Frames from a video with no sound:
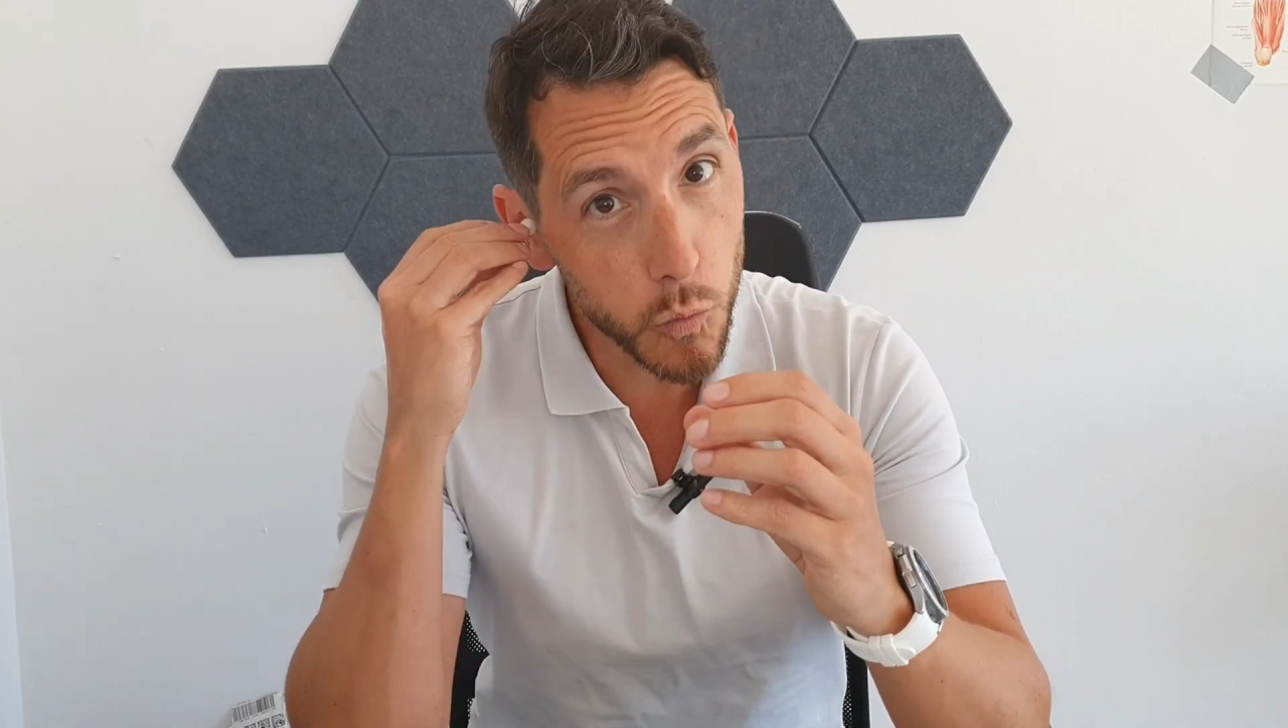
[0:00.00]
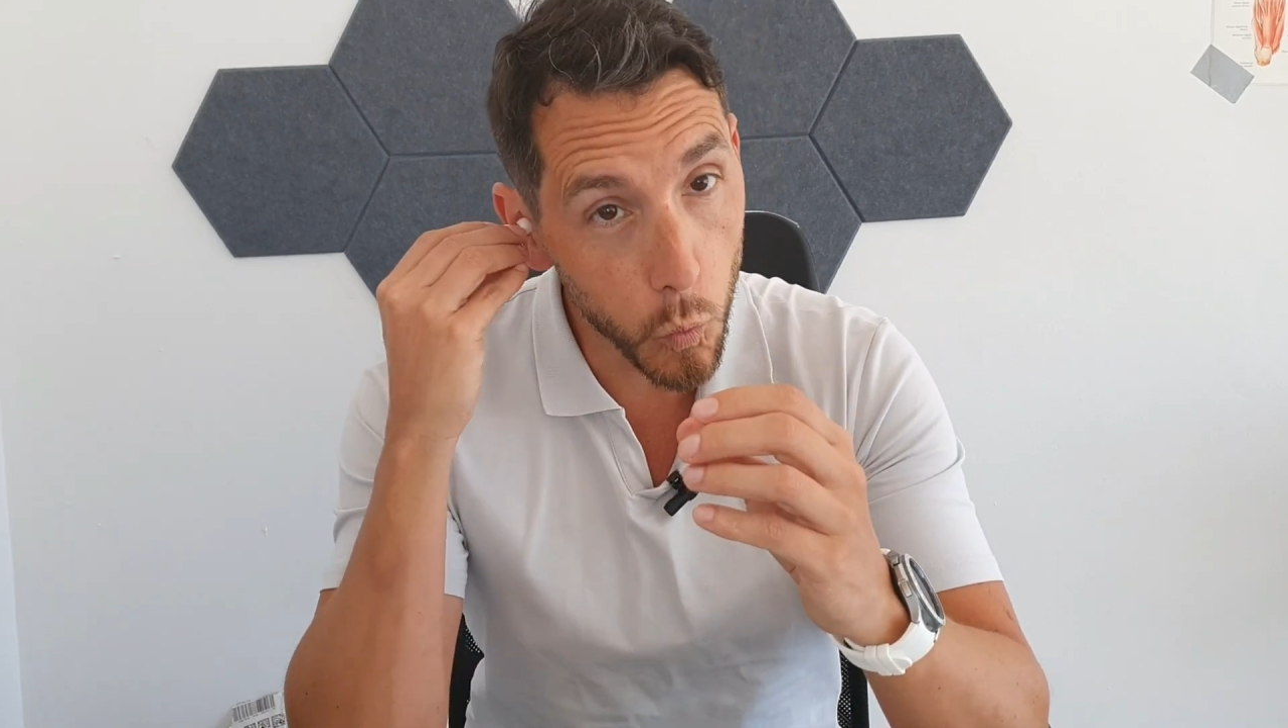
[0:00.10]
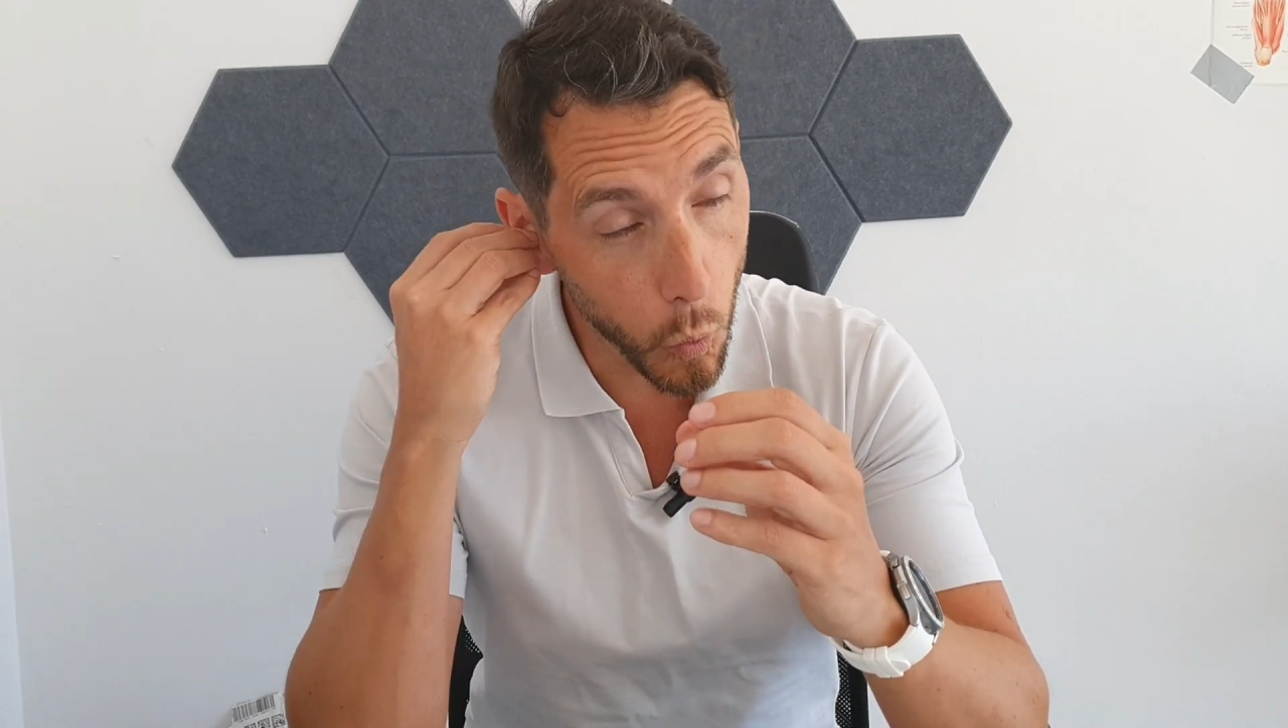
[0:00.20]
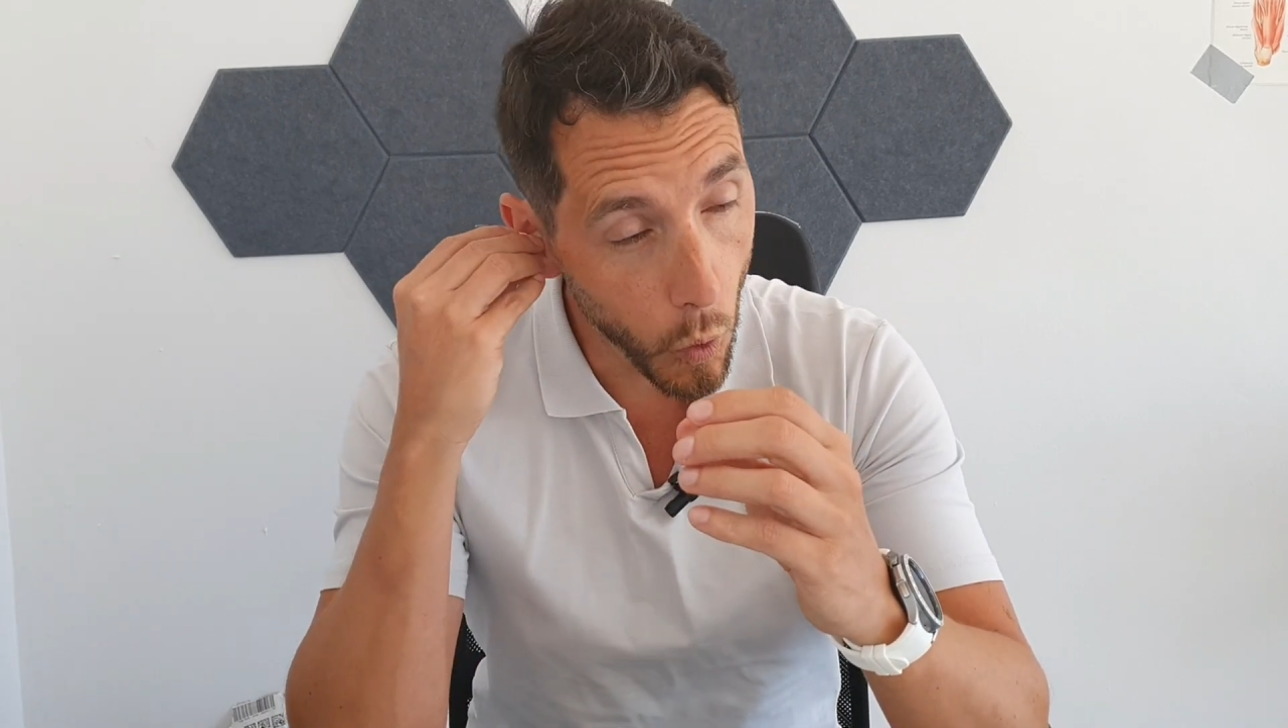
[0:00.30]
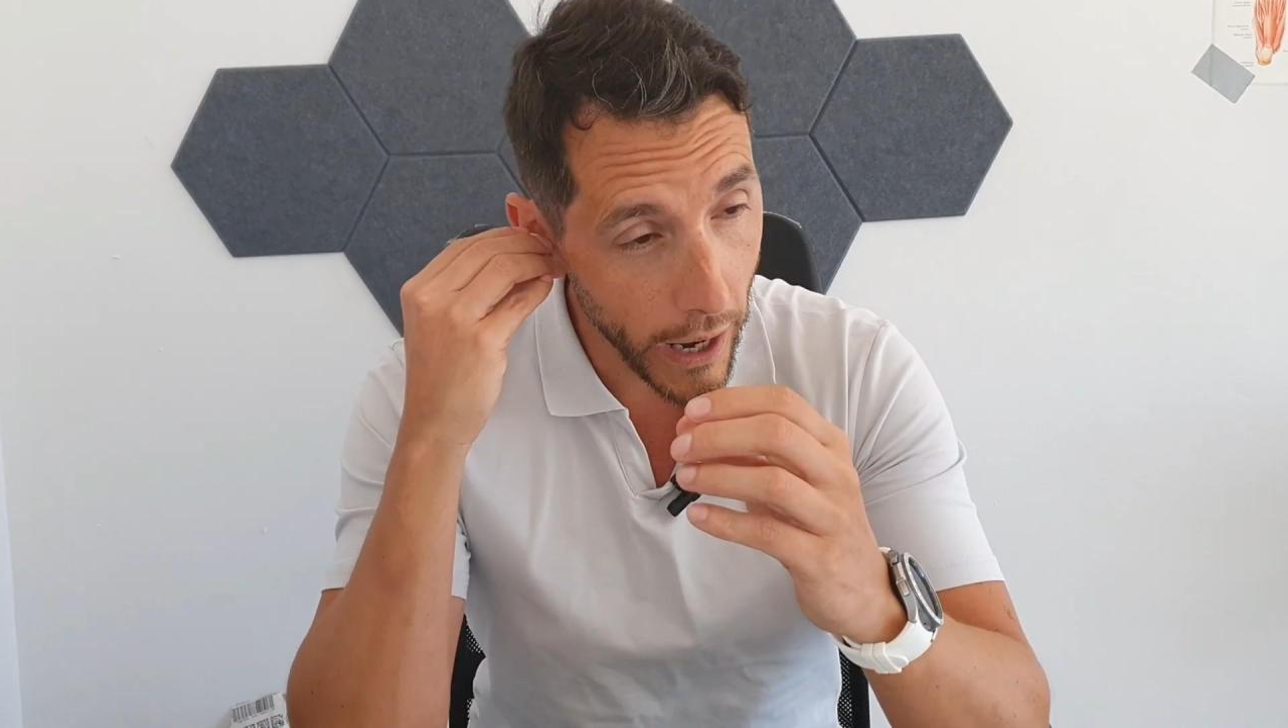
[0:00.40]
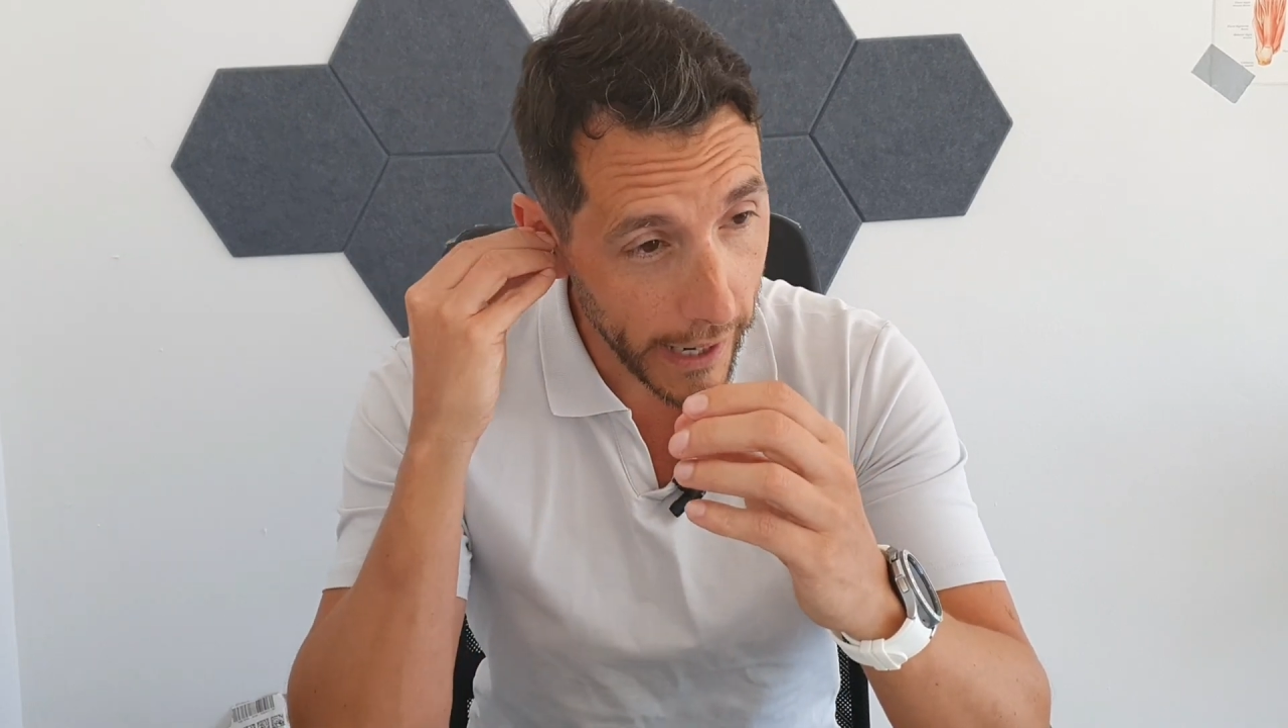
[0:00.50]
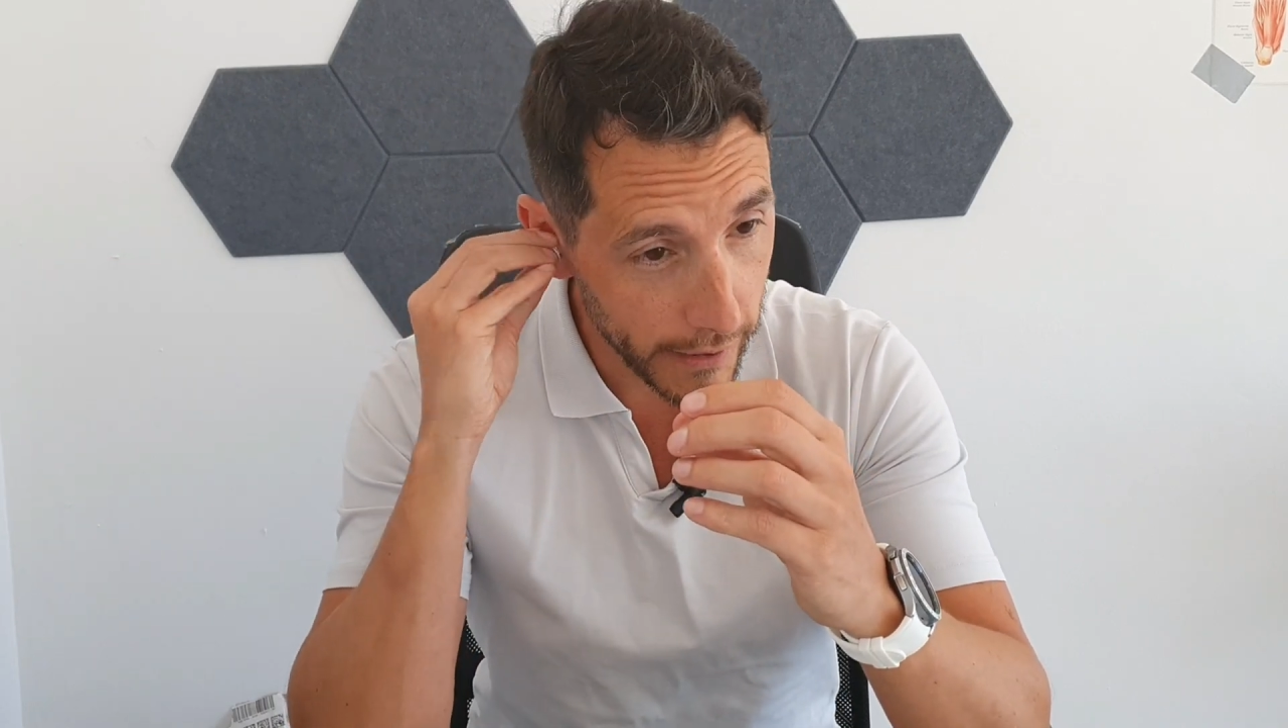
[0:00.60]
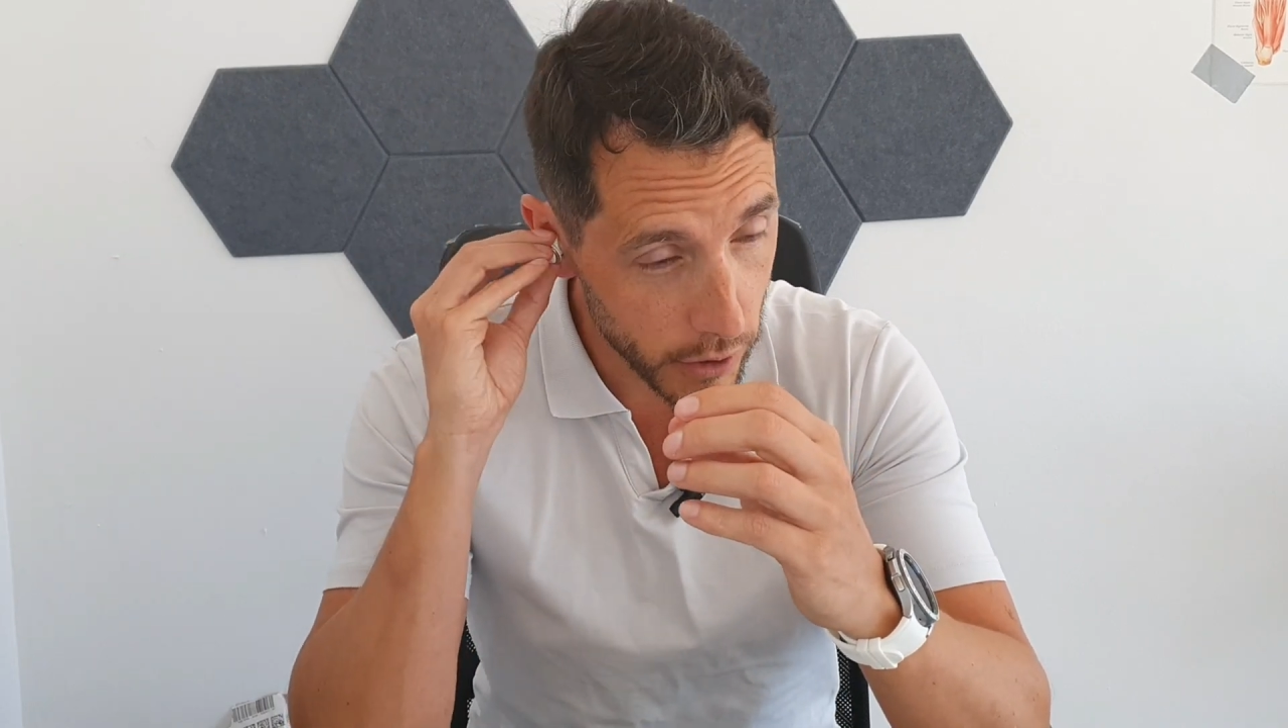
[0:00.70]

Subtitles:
way